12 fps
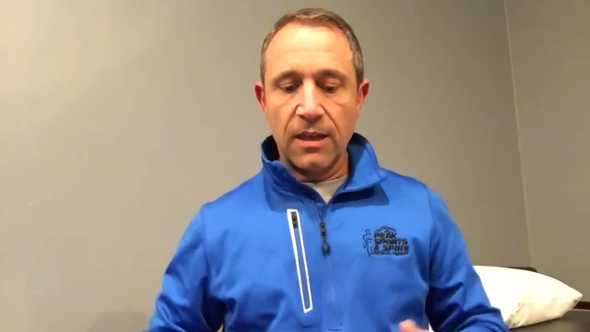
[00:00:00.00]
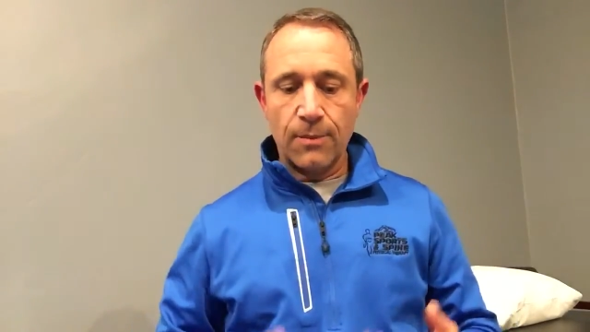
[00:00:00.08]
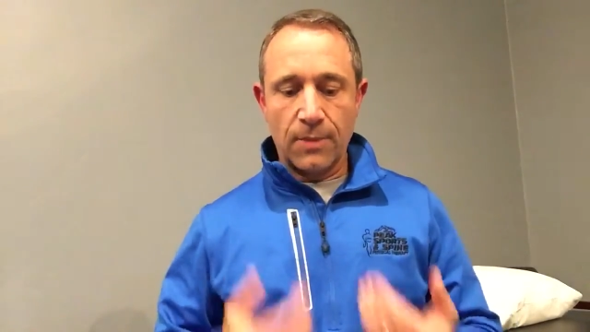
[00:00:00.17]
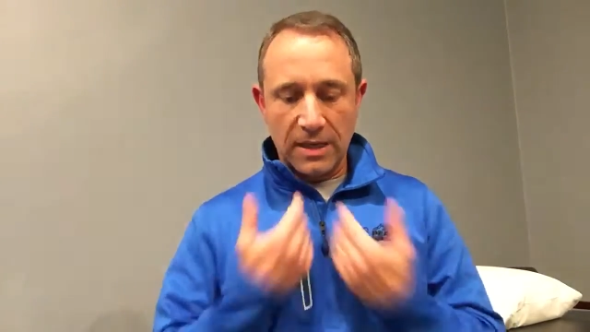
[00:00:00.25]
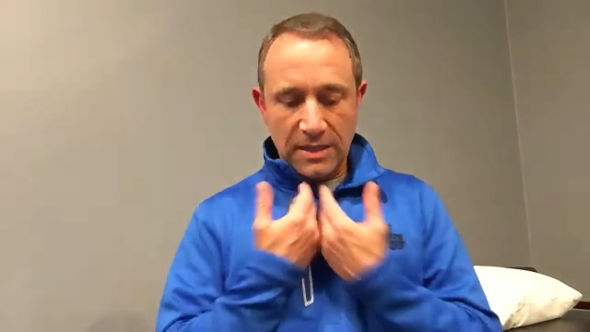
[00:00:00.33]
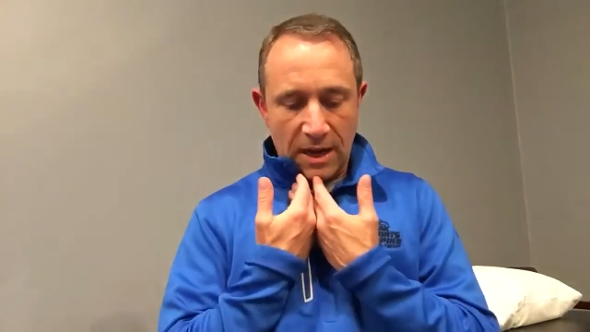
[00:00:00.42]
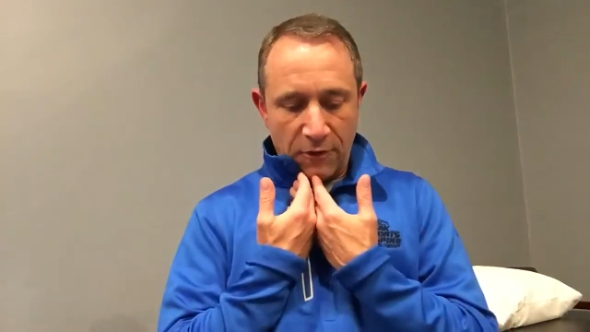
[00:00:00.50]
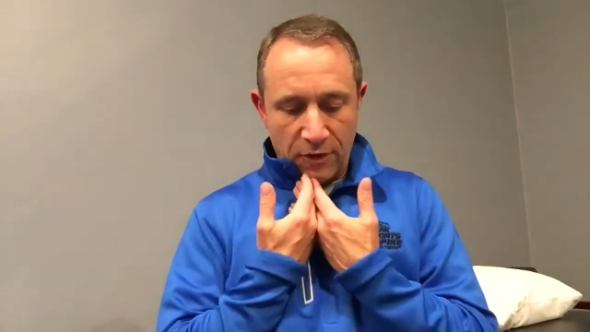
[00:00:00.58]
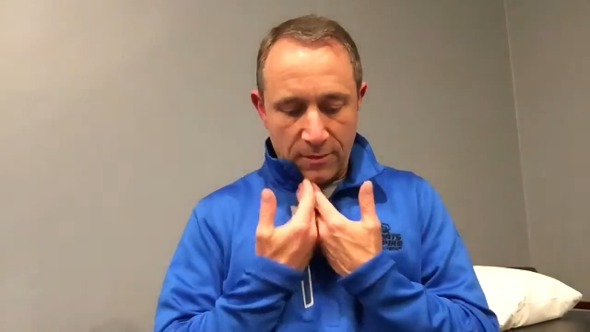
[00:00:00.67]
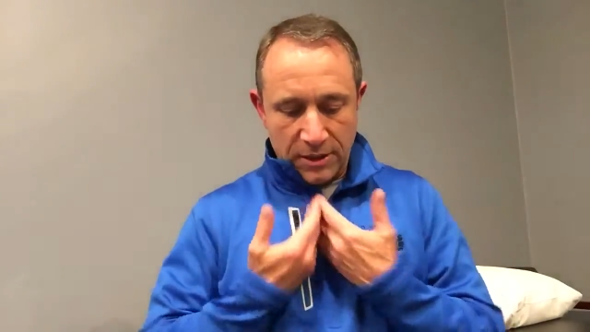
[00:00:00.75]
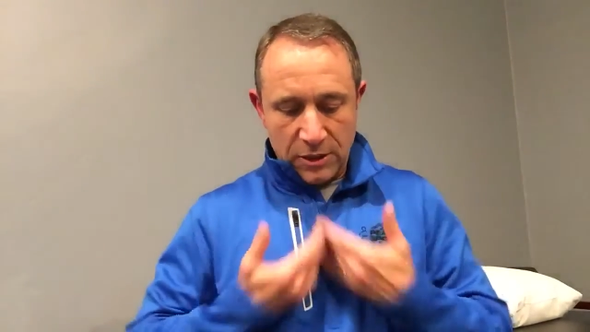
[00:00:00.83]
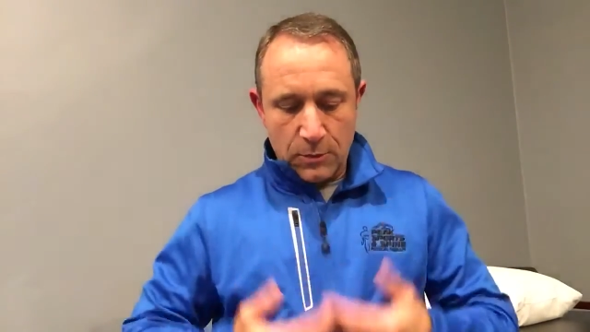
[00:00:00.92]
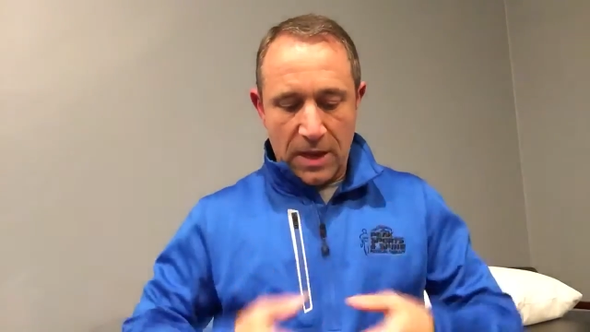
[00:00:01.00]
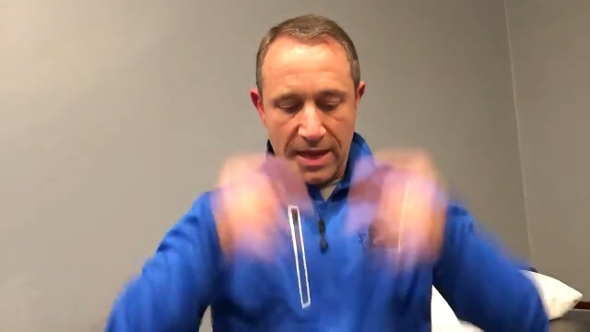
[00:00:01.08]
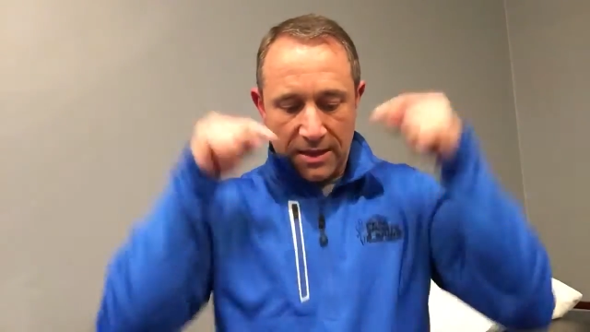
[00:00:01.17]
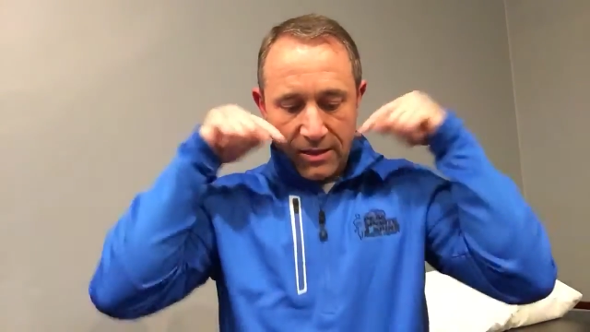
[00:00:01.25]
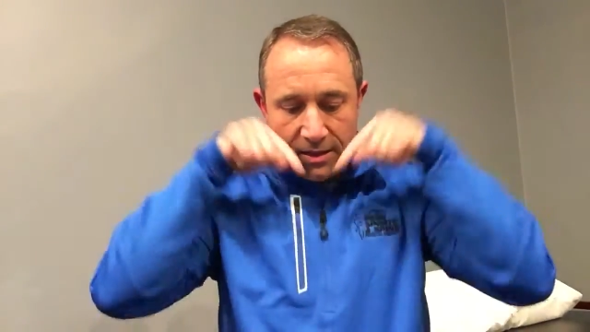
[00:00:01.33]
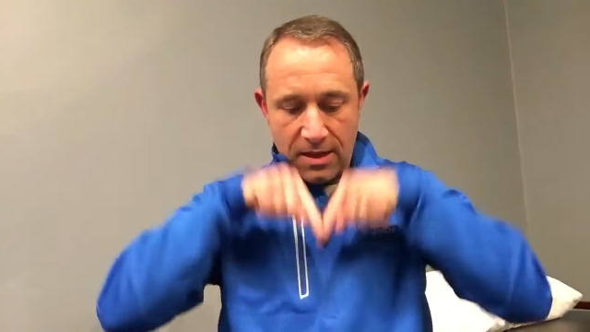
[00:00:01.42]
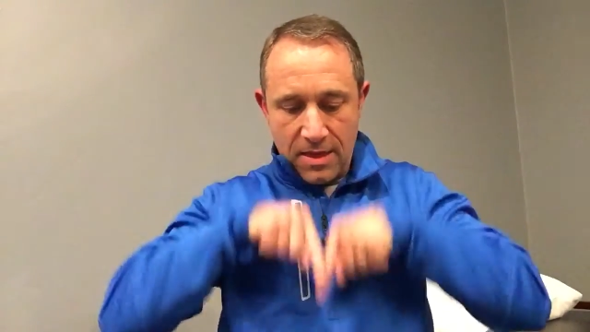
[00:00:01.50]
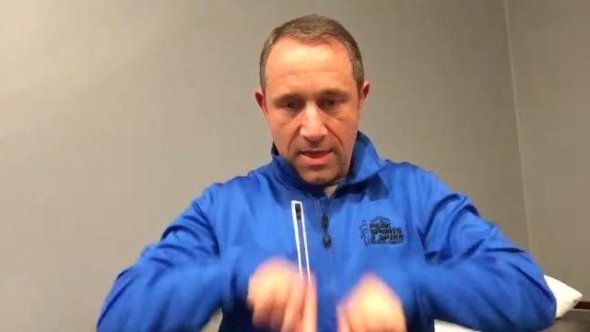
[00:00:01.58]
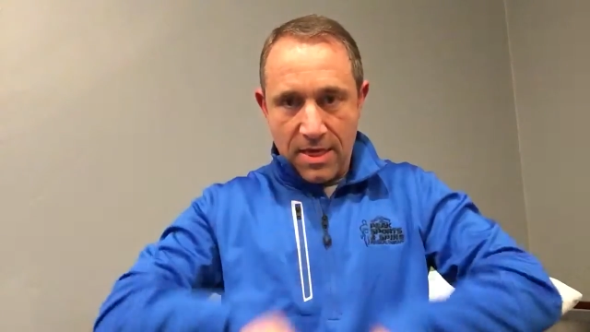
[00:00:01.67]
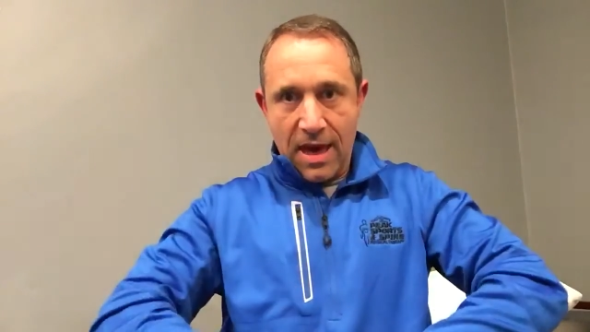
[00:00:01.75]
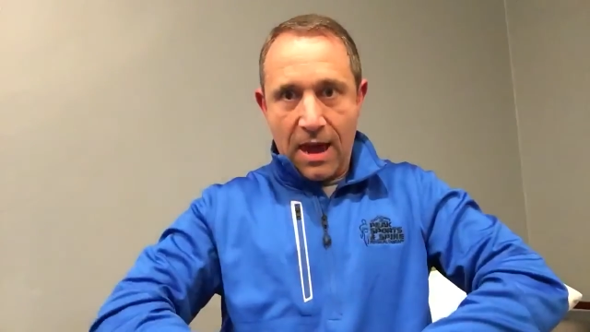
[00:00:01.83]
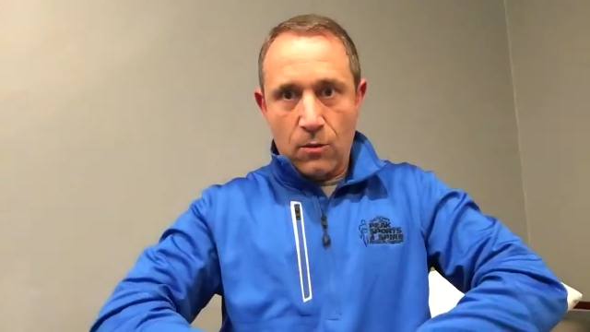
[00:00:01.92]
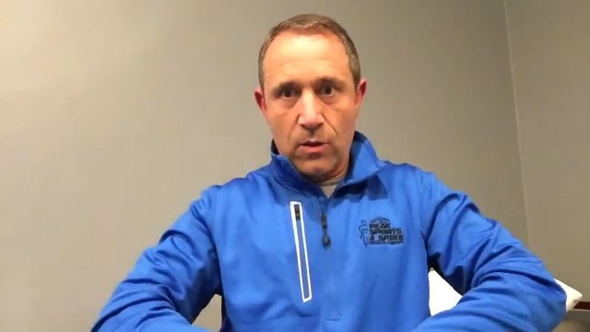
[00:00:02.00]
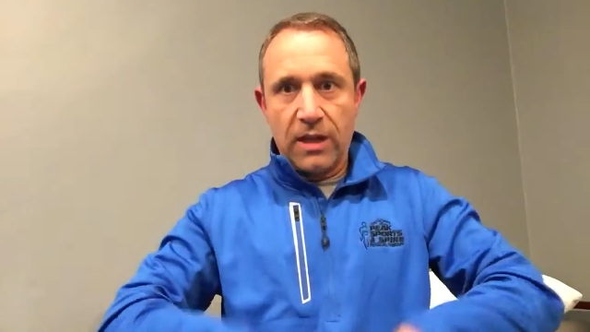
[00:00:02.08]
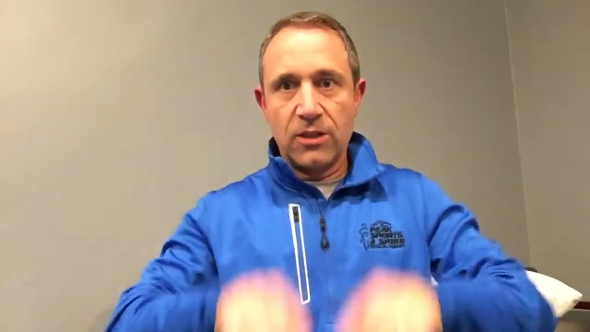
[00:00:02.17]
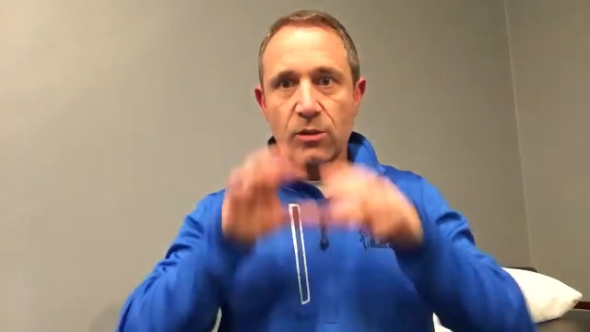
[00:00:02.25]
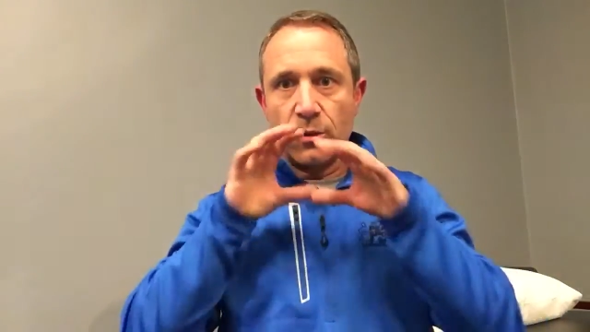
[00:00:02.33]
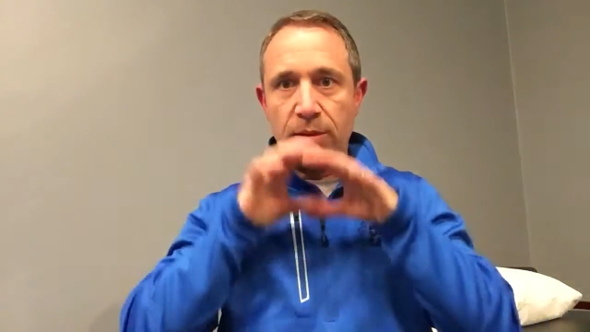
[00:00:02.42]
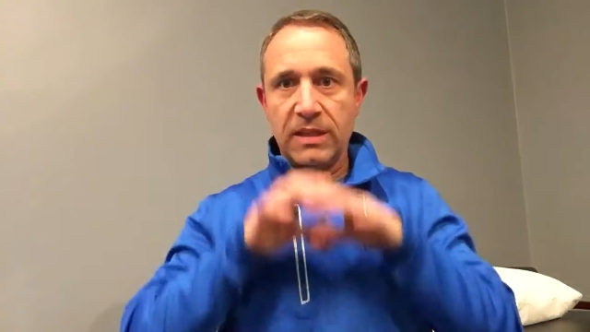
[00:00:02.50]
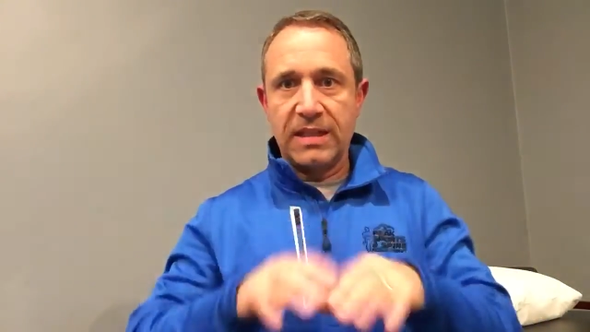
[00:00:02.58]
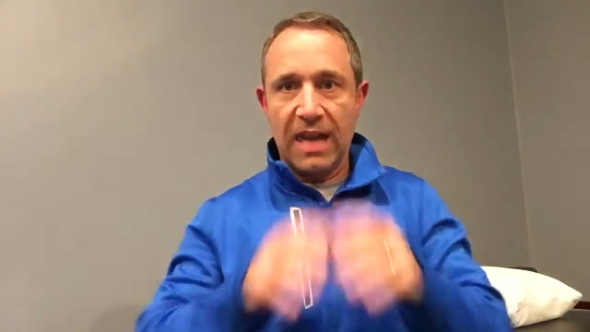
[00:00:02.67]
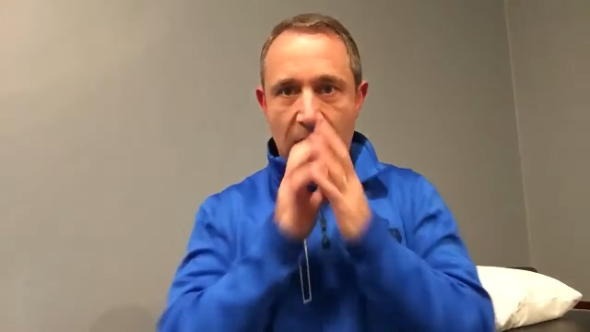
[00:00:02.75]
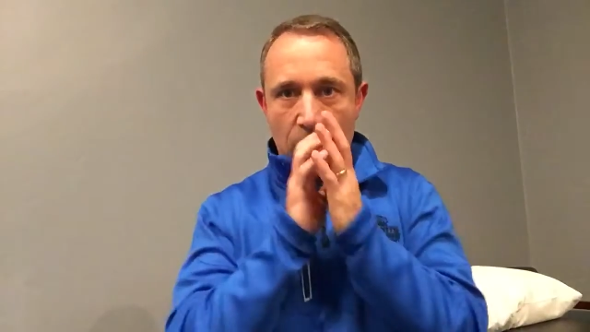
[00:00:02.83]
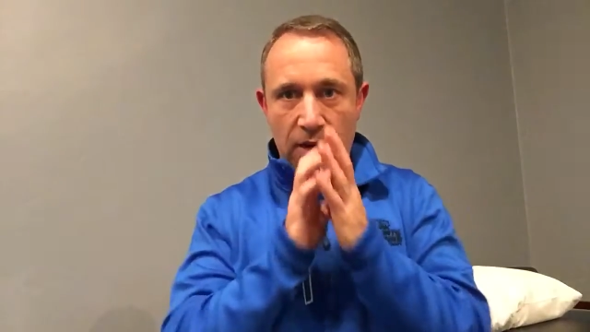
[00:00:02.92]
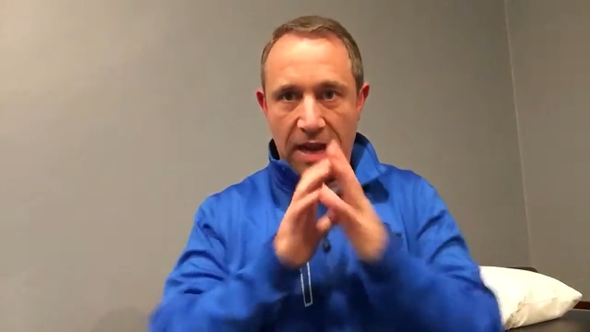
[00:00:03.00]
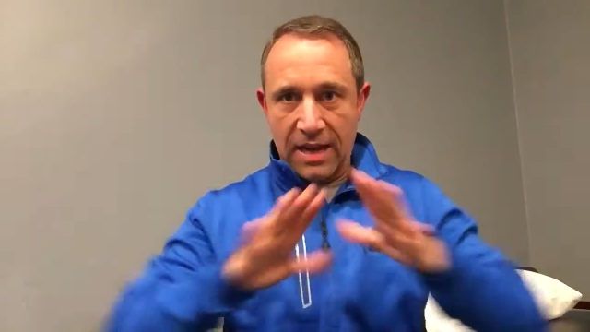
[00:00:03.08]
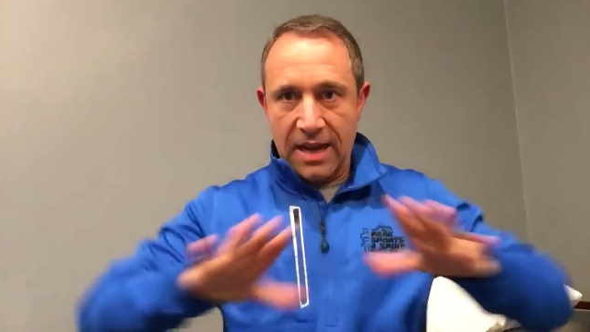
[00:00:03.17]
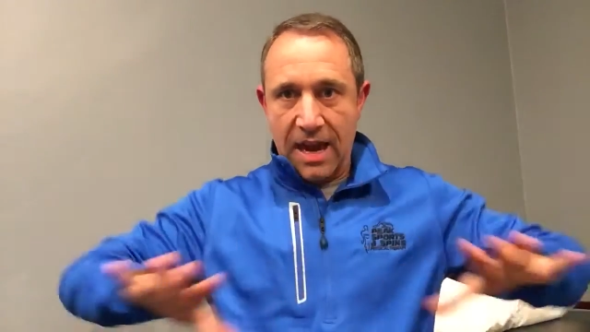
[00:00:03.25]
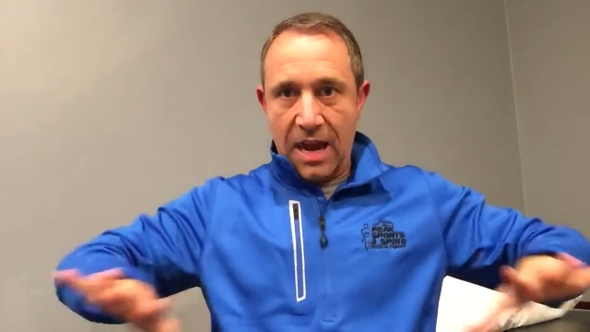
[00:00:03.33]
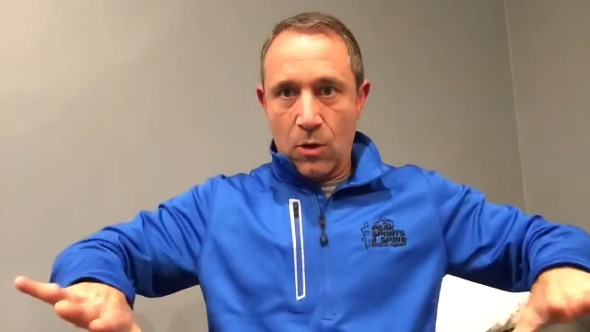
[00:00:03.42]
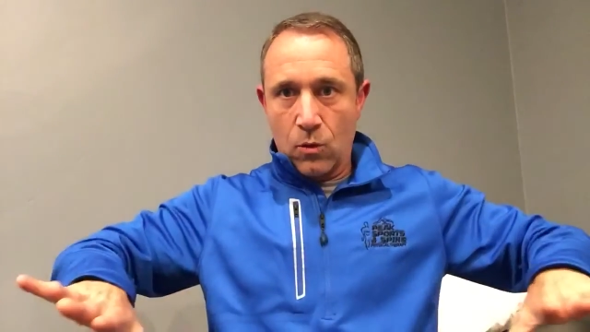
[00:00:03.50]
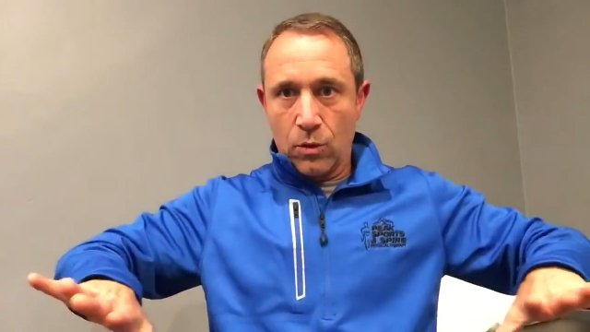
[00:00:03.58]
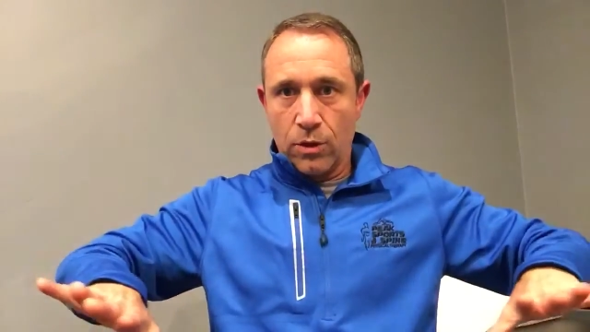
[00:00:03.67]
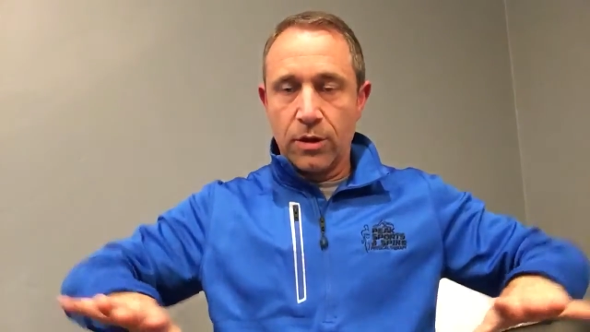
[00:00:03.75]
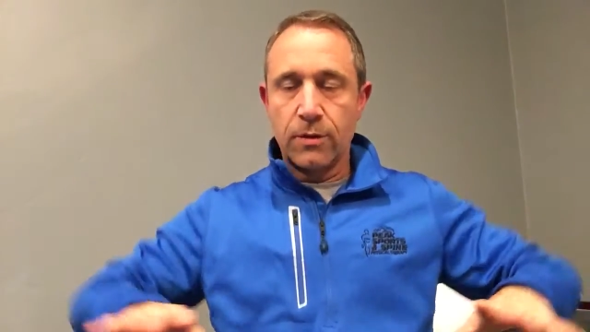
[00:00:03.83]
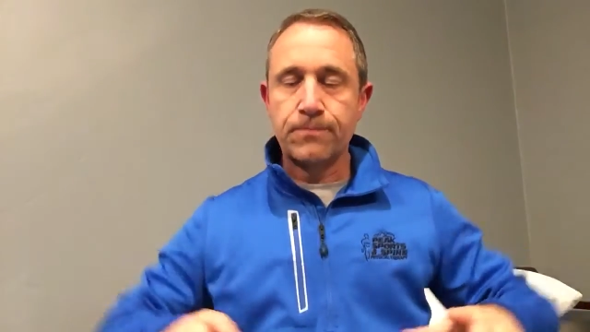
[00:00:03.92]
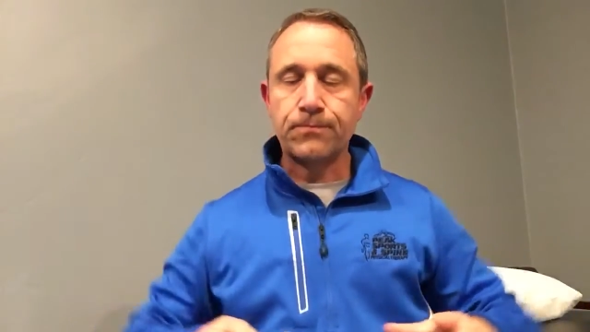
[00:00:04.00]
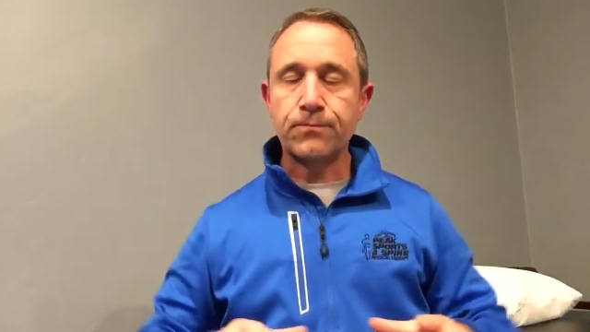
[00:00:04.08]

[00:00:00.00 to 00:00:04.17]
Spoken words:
and my diaphragm expands that way, so it'll be down and outward,